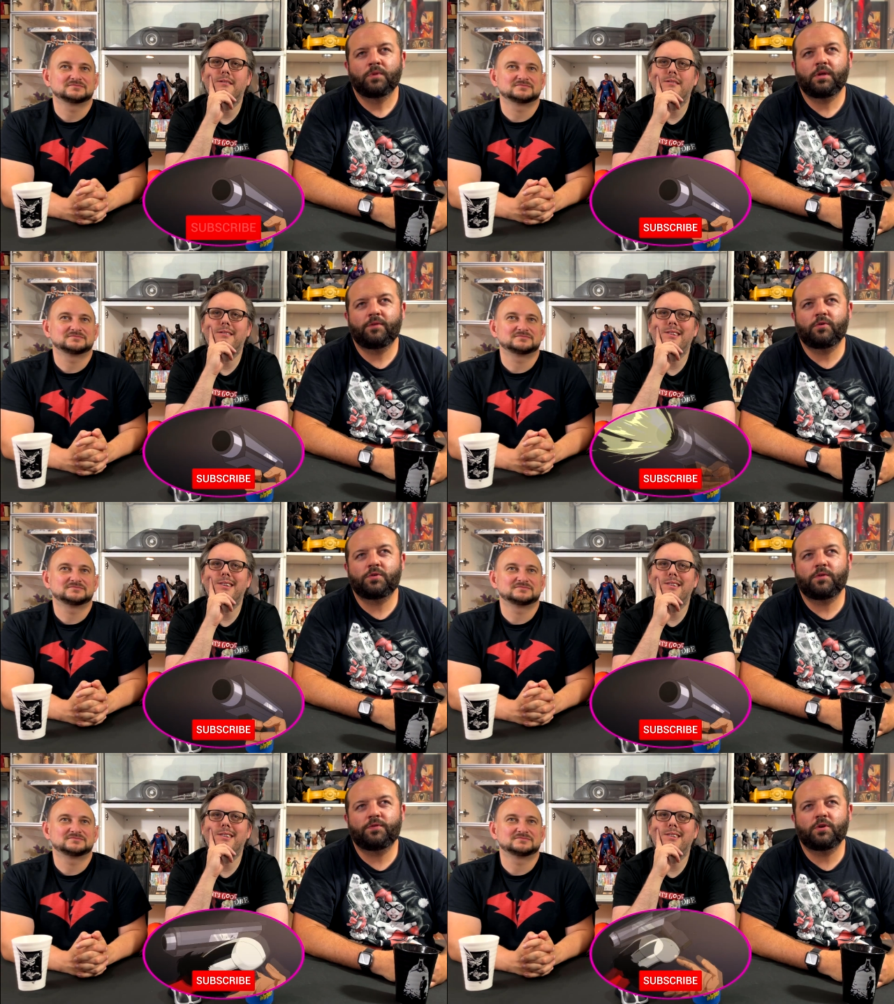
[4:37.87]
Speaker 1: Yeah, I
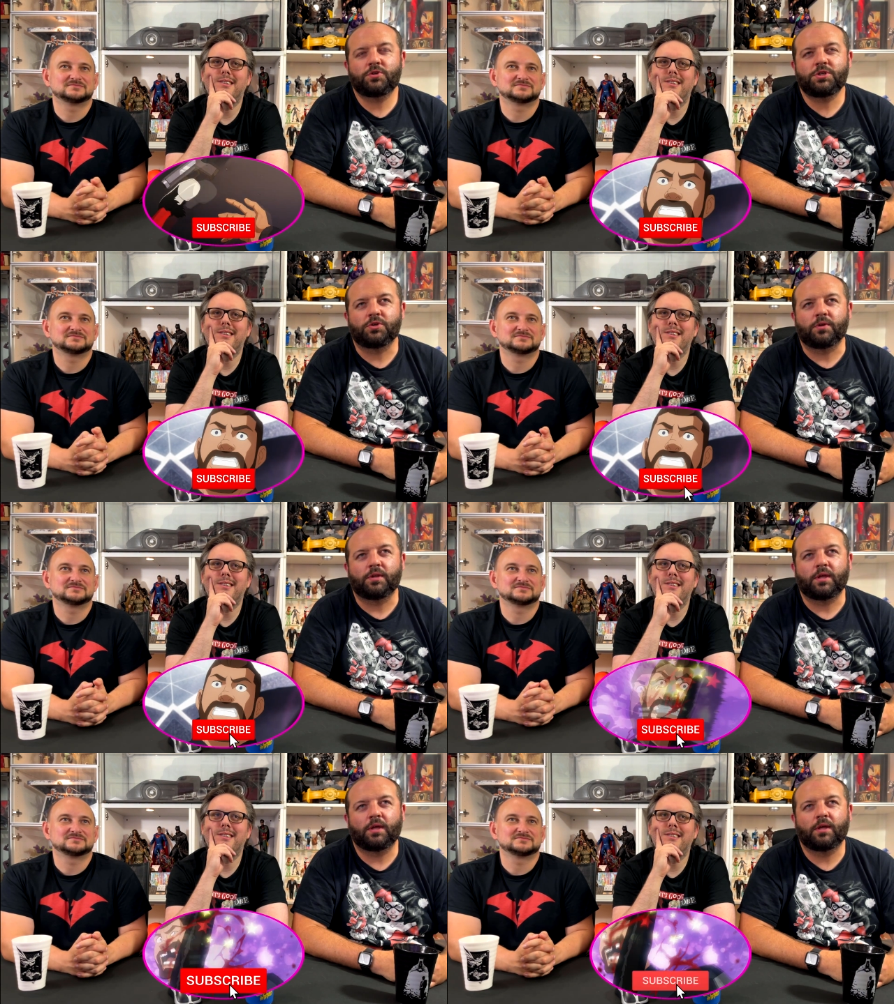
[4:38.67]
forgot, I forgot she joined
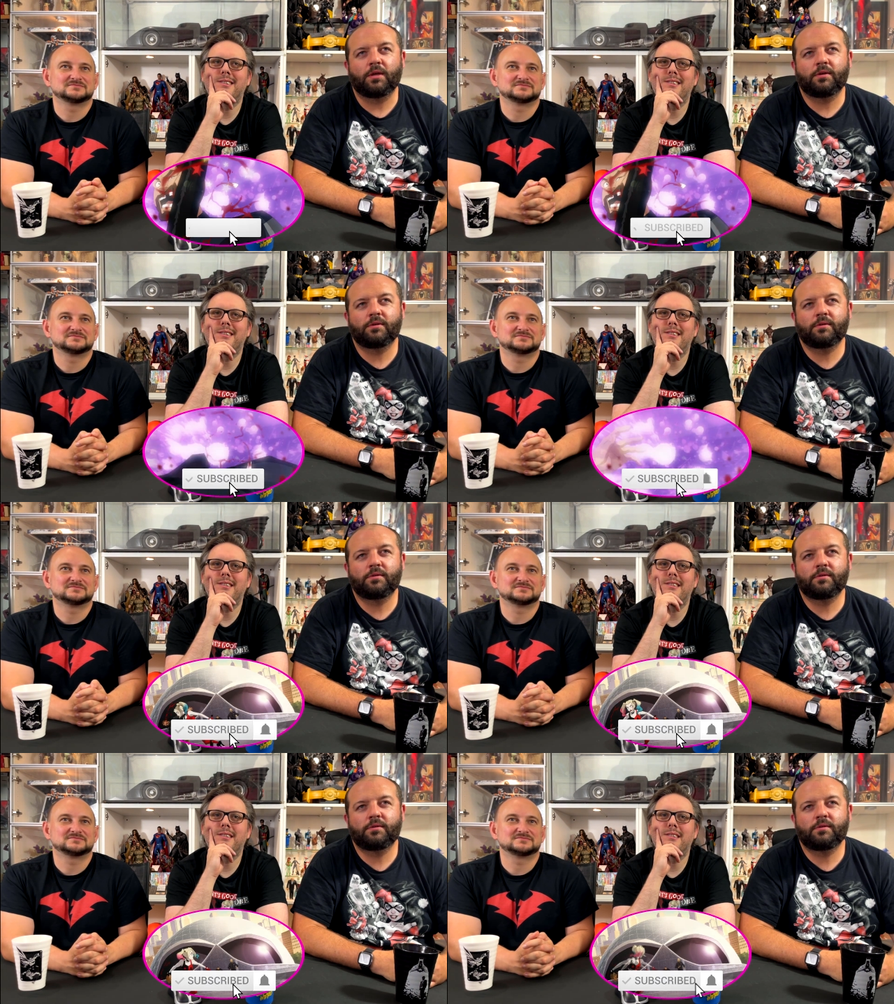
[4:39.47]
the uh,
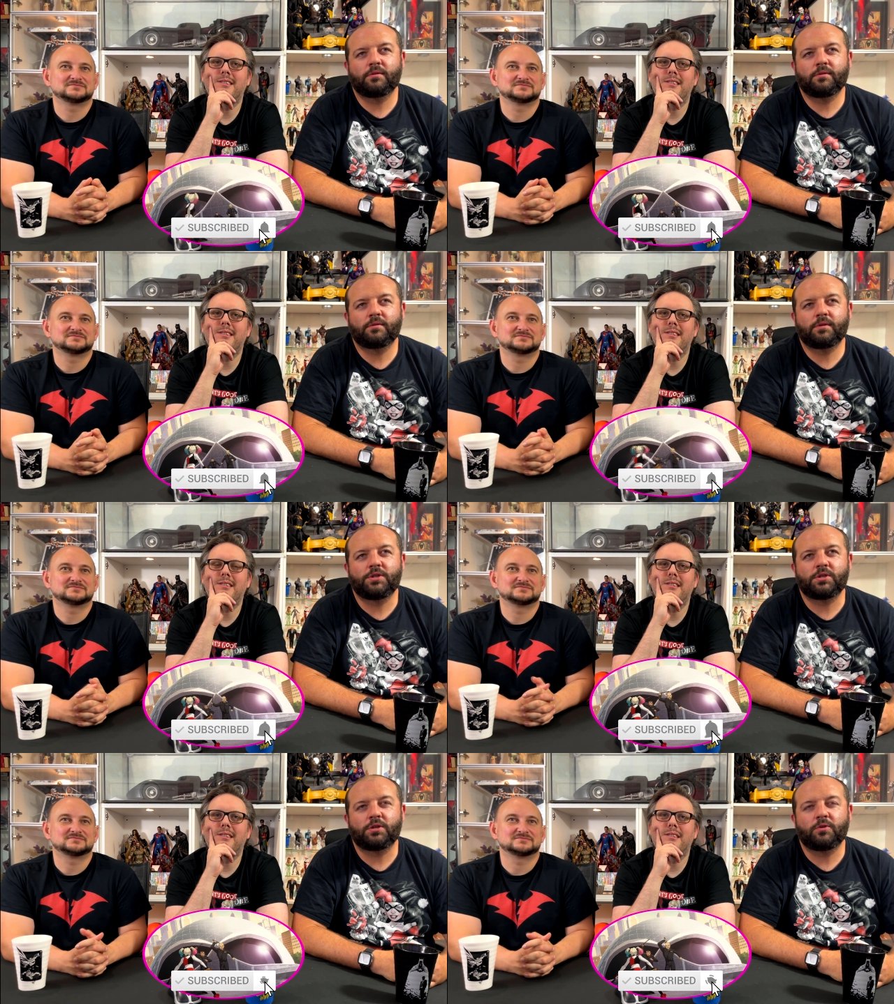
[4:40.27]

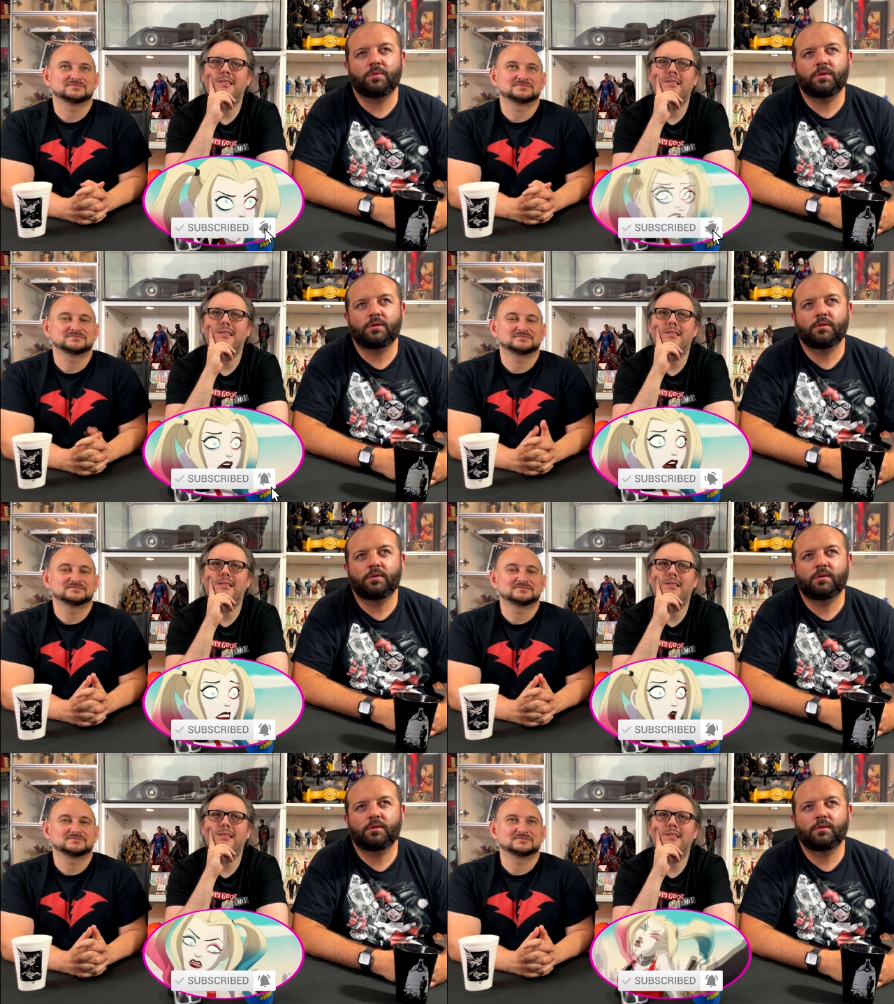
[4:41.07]
Legion
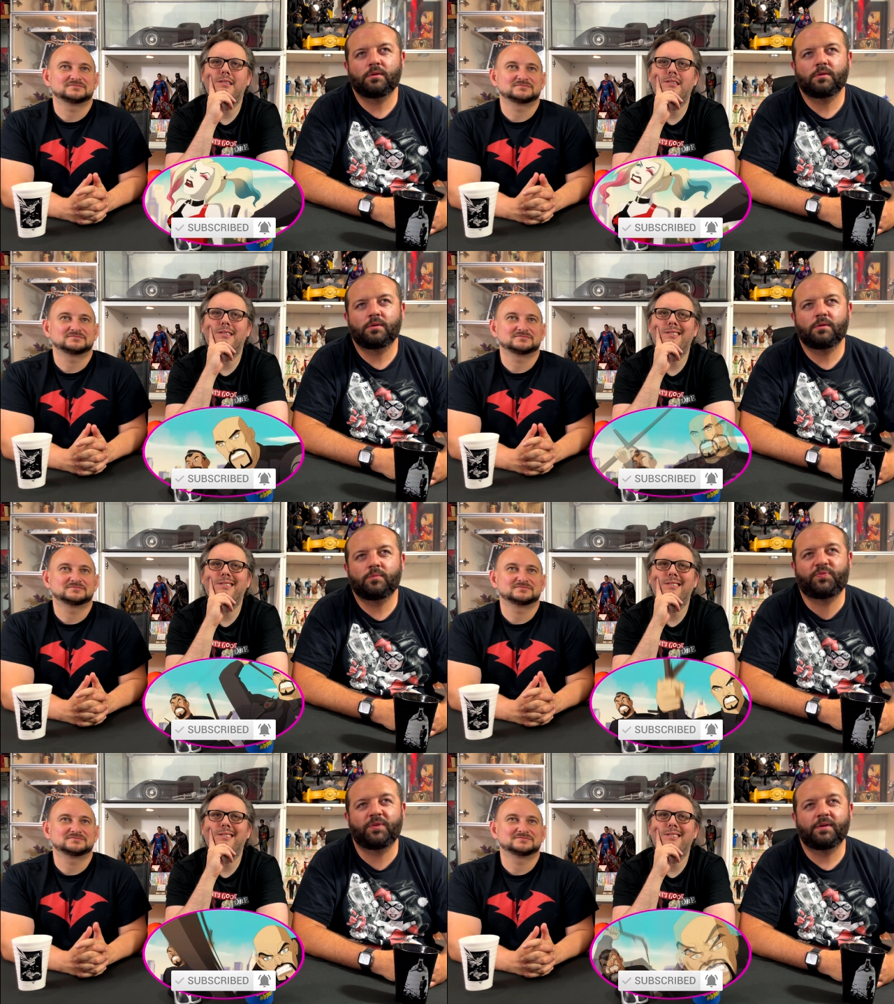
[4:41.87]
of
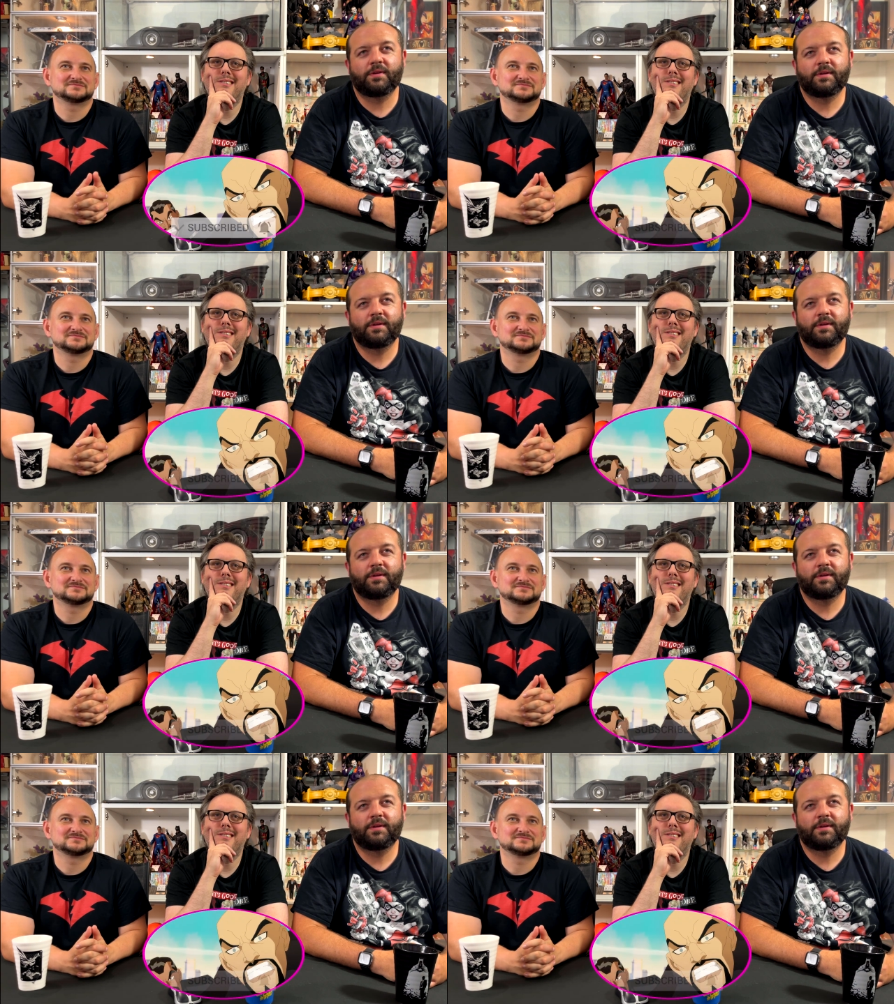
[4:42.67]
Doom.